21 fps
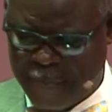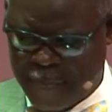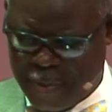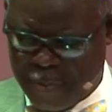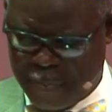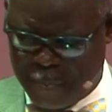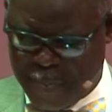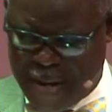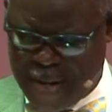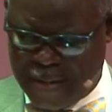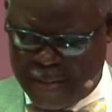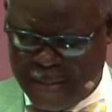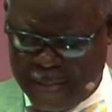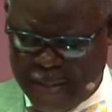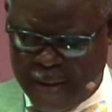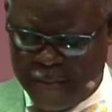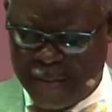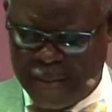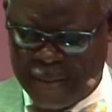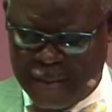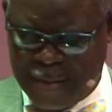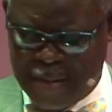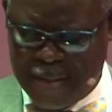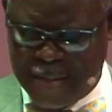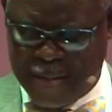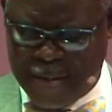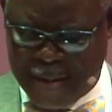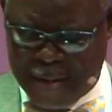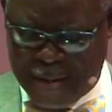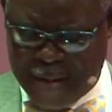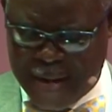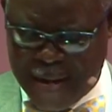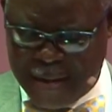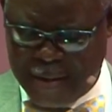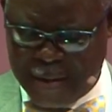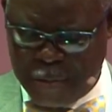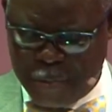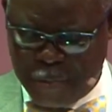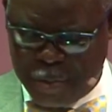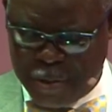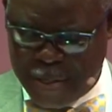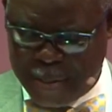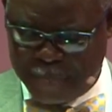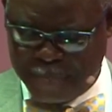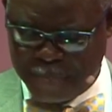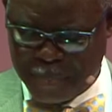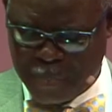by the service leader. Hallelujah.